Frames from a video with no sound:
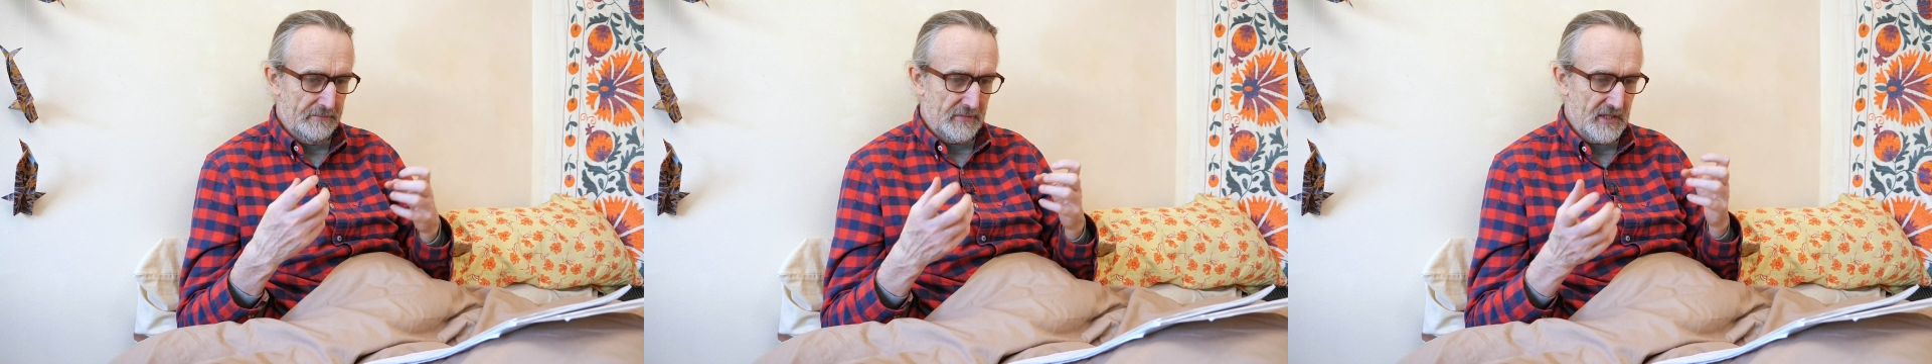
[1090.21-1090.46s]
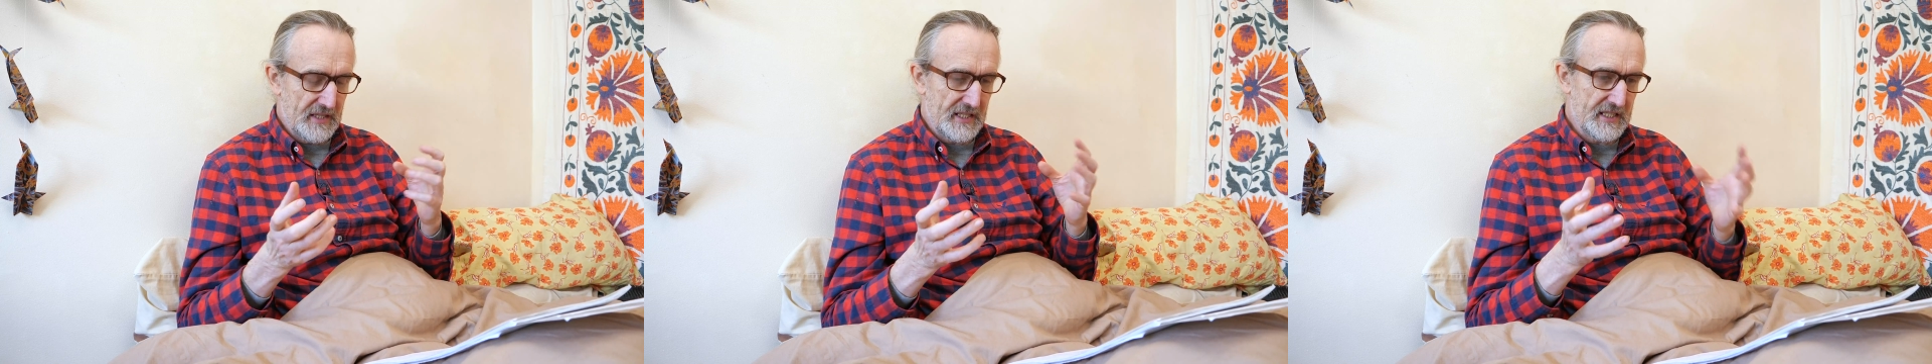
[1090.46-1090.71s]

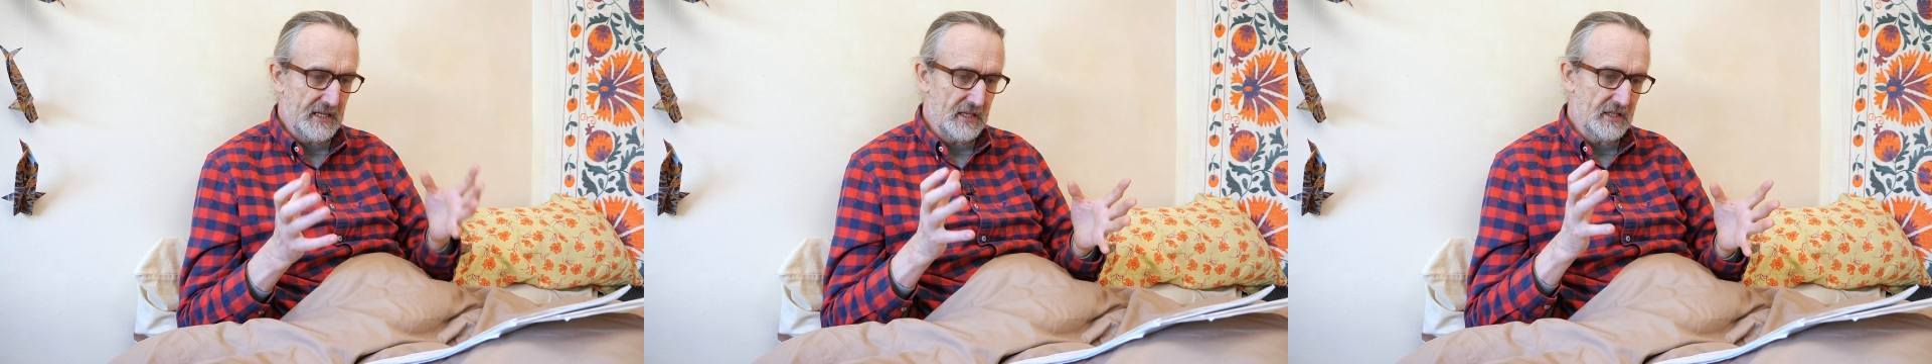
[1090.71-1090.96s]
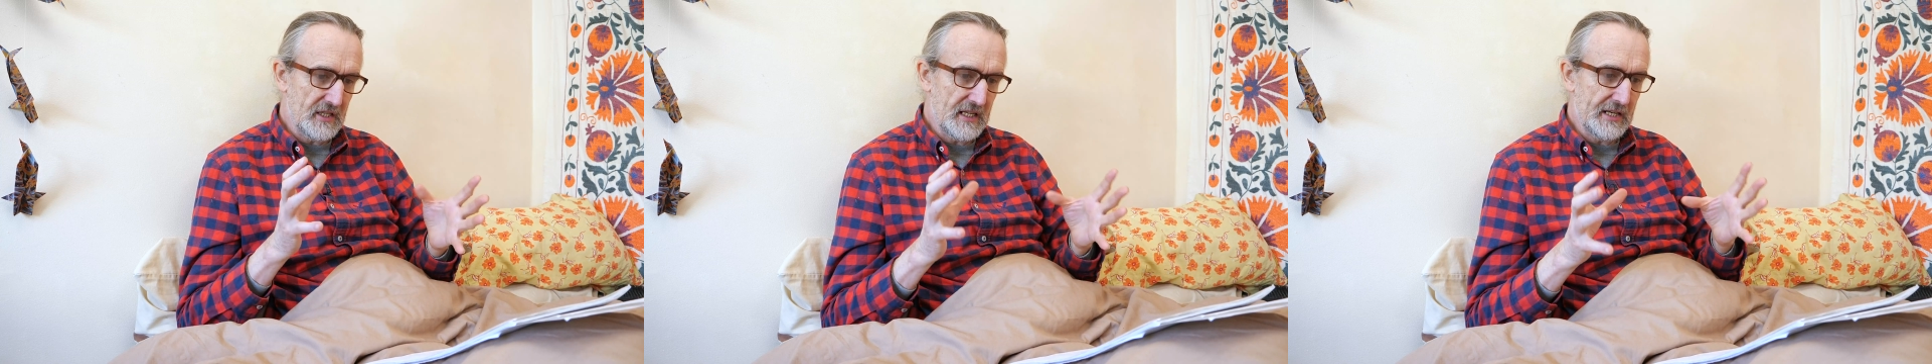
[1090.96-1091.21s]
there's
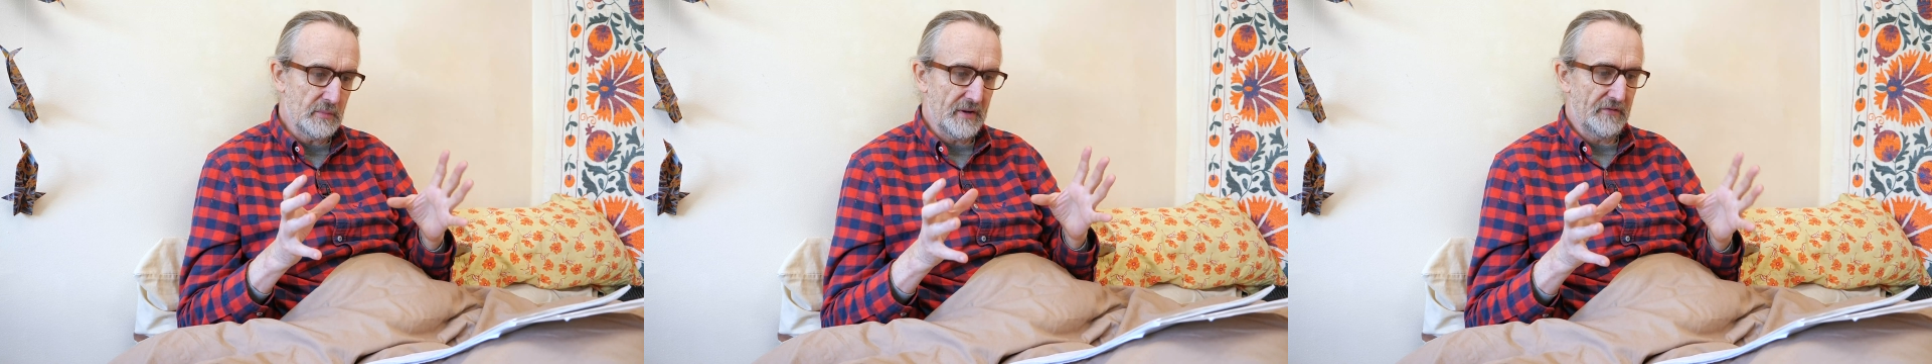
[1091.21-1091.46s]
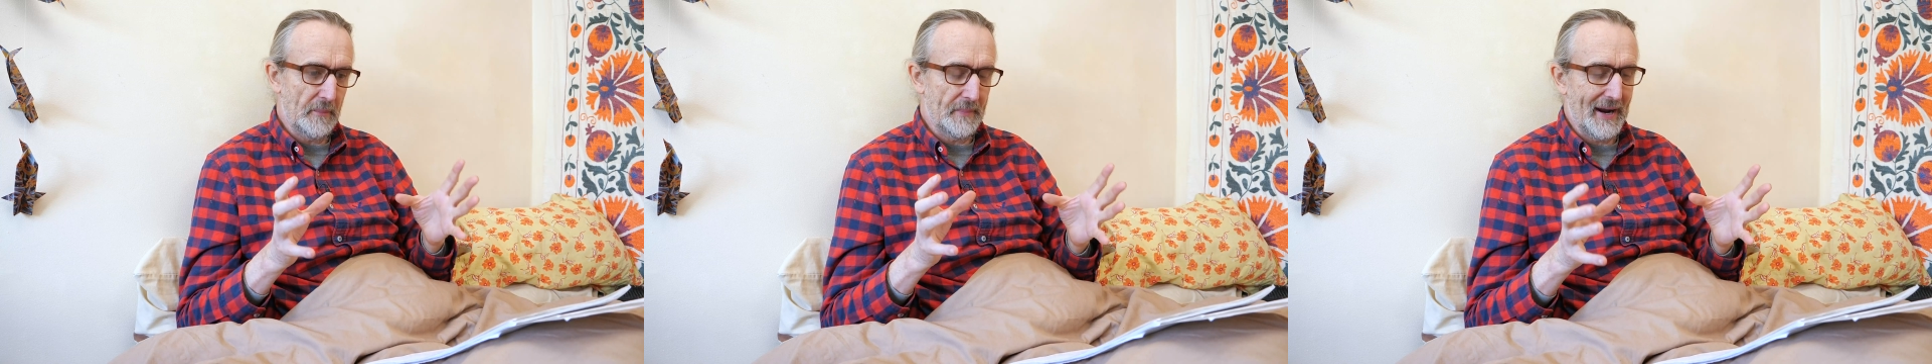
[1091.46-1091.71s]
a little bit
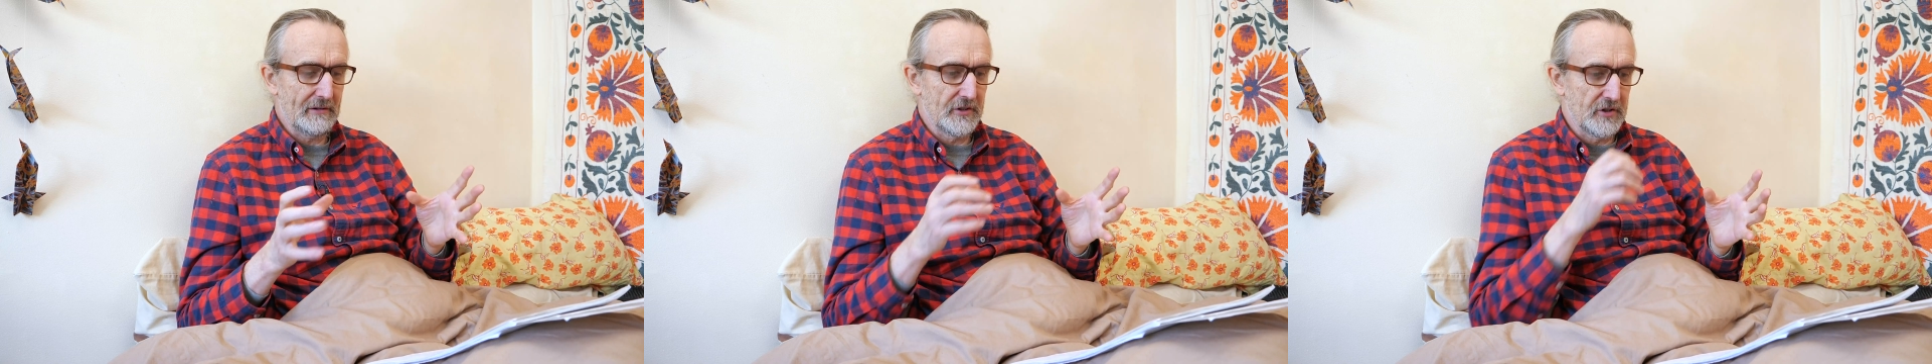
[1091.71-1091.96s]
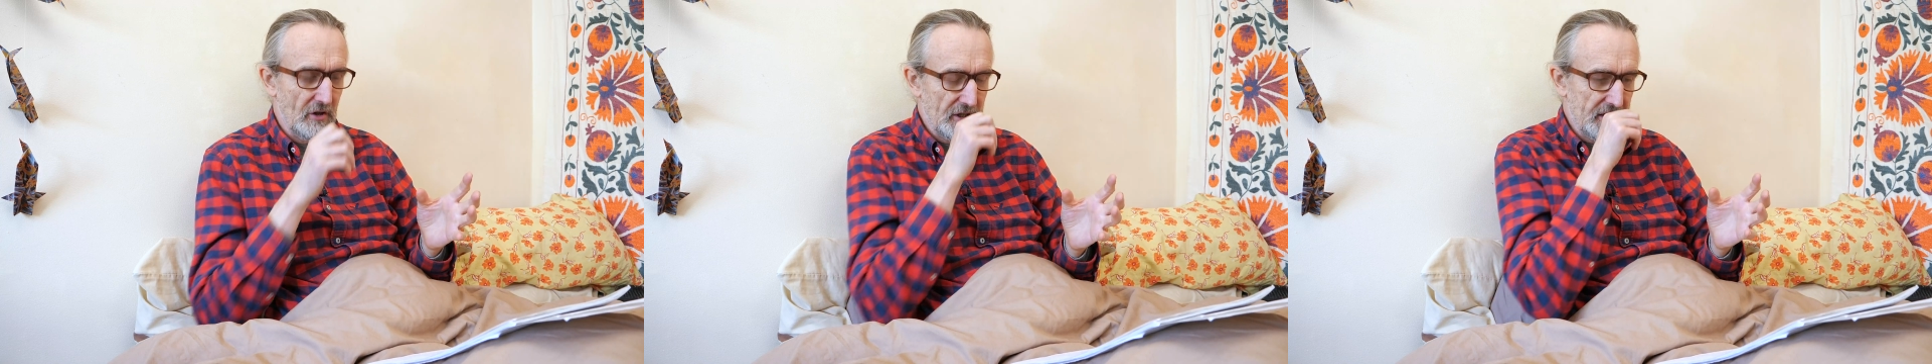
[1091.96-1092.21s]
of a
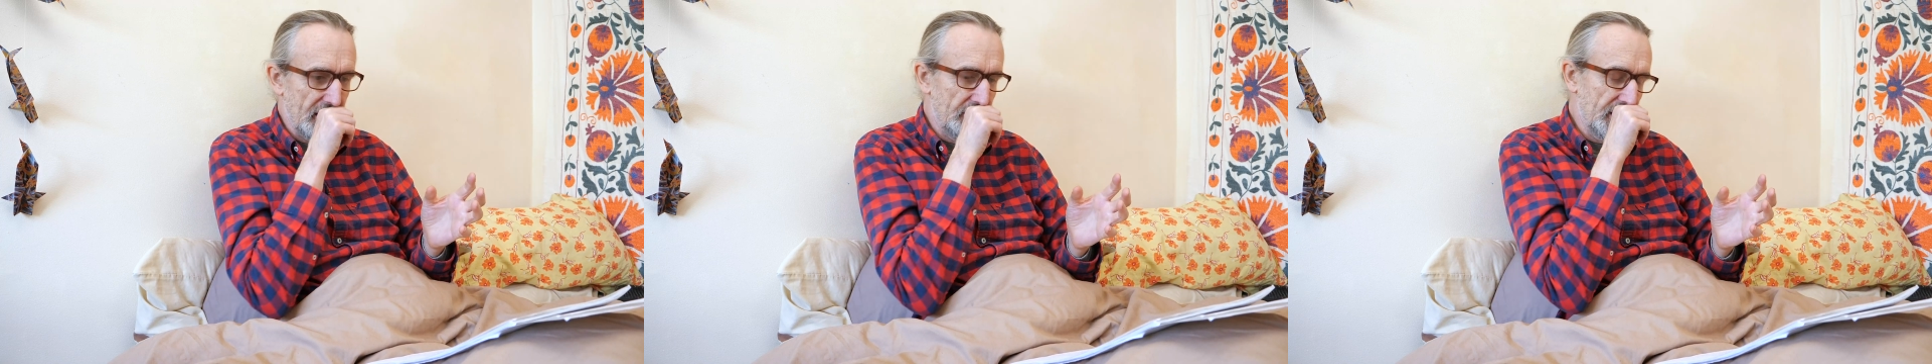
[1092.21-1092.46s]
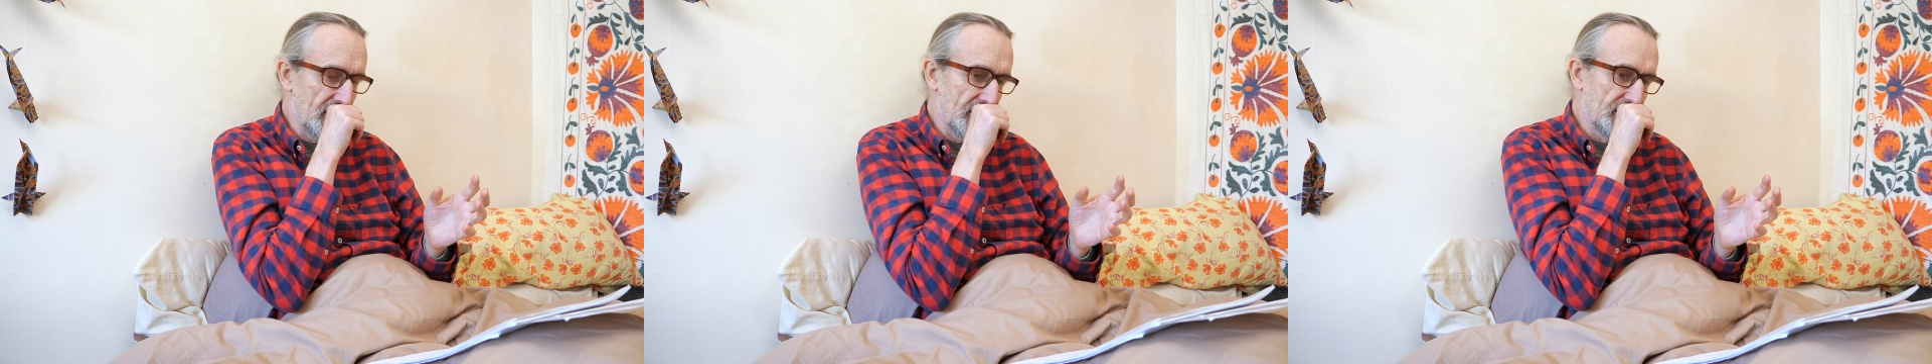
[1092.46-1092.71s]
paradox here,
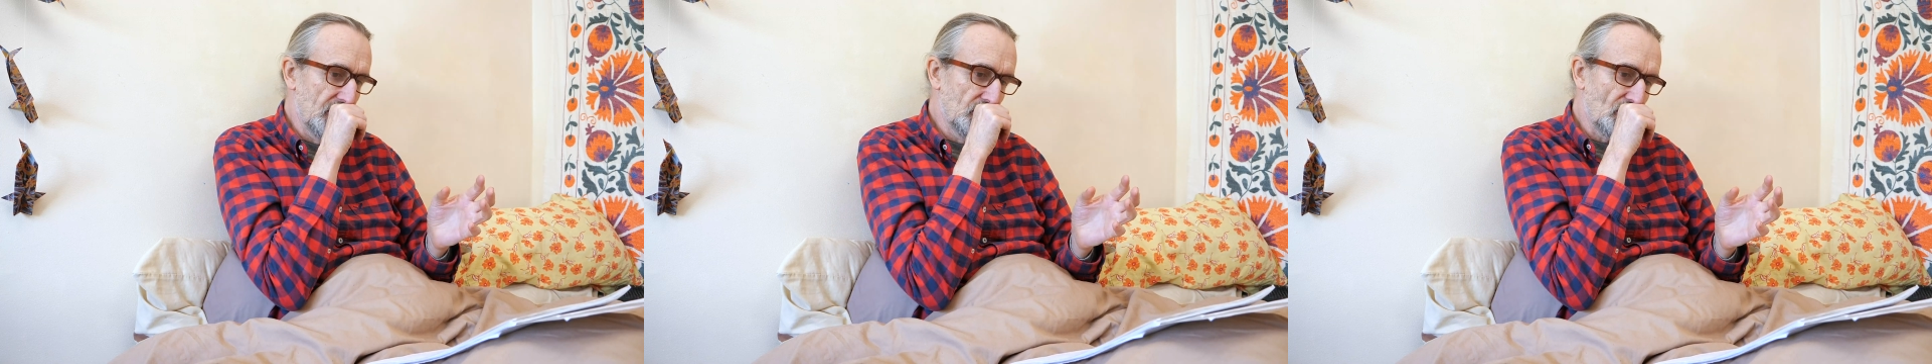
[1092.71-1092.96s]
because,